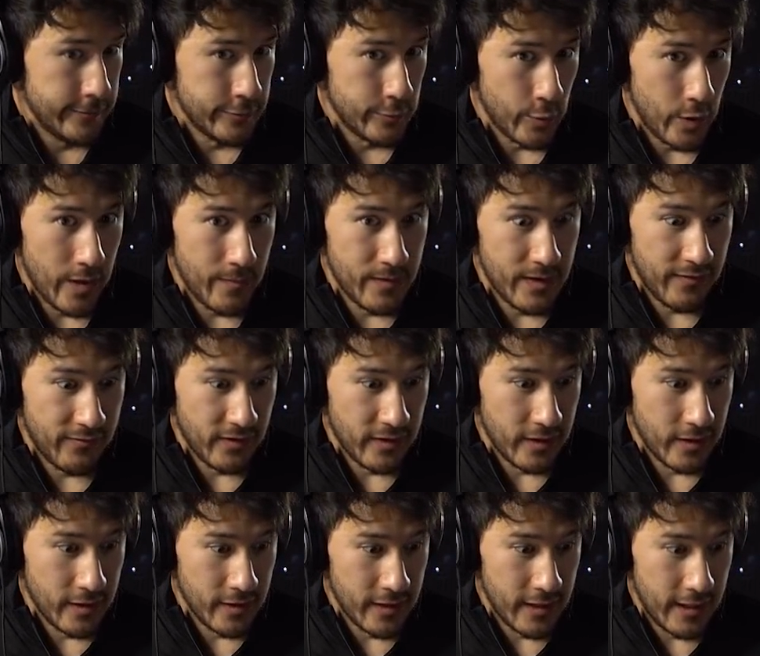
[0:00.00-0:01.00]
Where I'm definitely
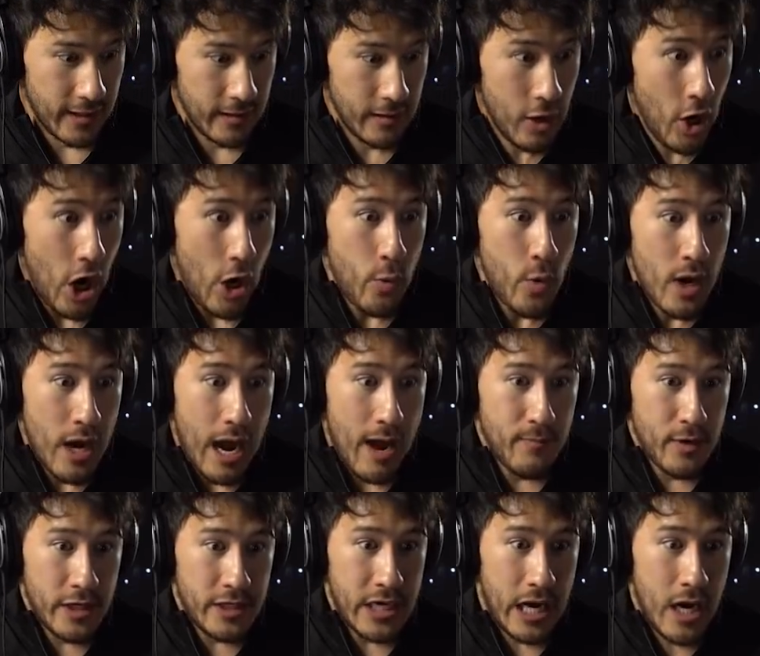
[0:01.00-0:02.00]
gonna die. Oh! I'm
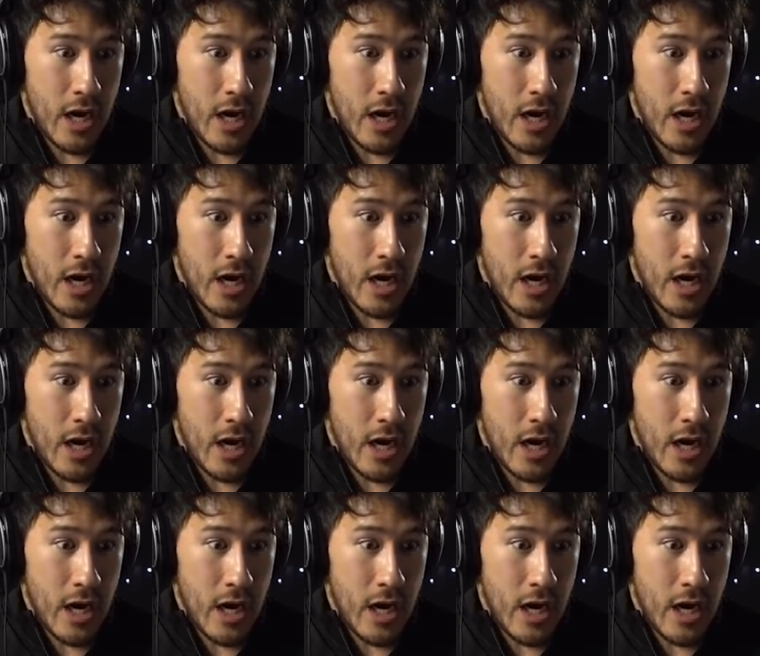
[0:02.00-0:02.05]
gonna die!